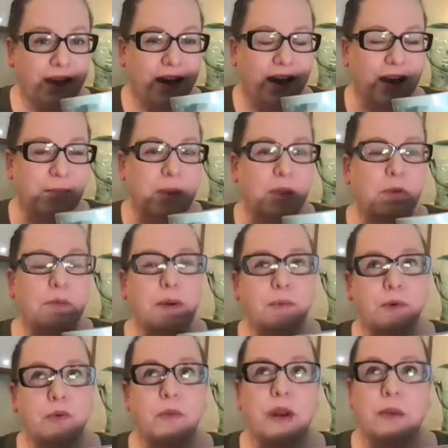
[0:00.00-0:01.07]
I
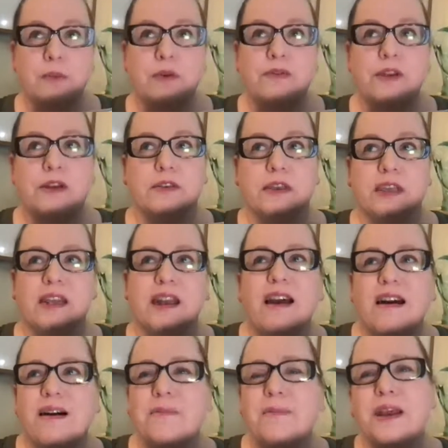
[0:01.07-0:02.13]
remember when I moved here thinking,
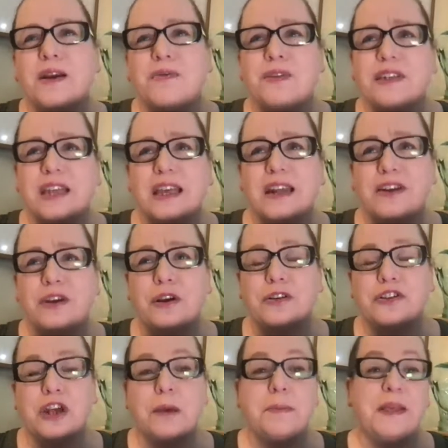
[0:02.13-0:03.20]
oh man, I wish they had a yarn shop.